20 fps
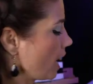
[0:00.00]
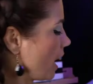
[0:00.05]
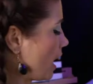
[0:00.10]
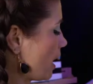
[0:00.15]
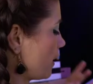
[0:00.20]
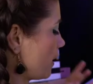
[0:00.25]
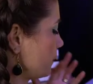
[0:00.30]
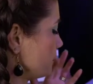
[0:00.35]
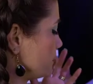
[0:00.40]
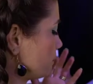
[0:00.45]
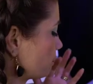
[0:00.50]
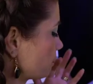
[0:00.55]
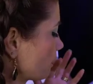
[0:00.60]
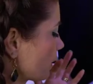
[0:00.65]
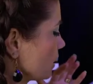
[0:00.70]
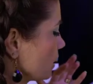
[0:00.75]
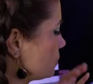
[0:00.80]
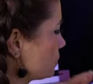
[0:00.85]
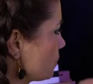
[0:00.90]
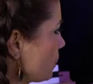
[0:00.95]
Um,
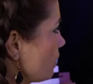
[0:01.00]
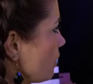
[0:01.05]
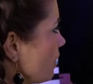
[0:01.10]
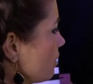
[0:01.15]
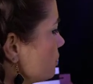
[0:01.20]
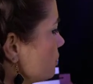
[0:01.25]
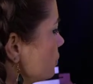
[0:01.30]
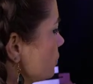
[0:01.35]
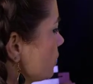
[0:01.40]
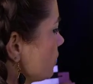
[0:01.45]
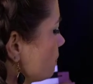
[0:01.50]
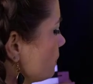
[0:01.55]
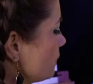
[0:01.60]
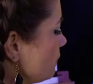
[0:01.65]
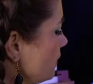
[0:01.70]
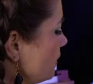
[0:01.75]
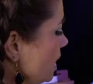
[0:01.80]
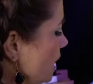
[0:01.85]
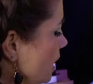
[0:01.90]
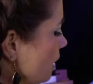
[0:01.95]
so I don't have to stop the
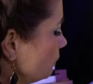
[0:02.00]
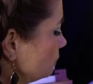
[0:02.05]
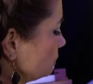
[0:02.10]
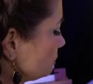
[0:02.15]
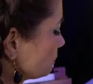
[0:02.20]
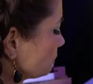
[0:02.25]
video.